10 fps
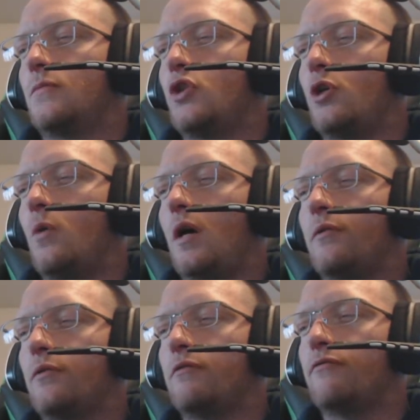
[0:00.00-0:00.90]

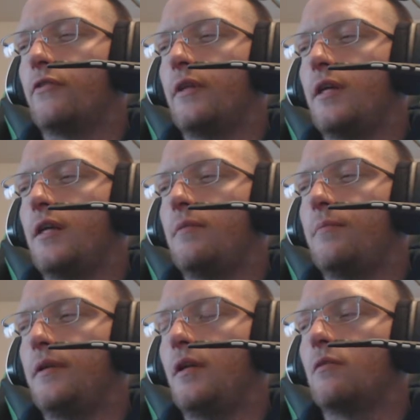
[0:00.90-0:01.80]
200 for the,
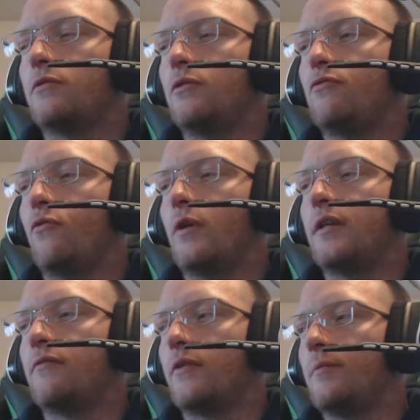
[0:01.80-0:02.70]
no, 240
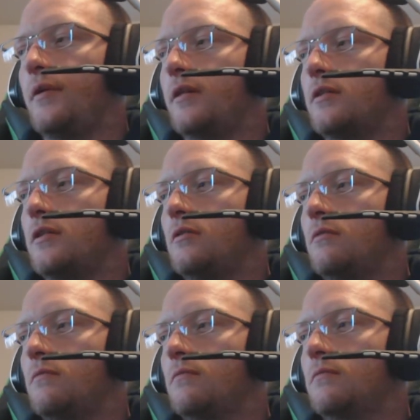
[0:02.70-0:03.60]
for the PSU,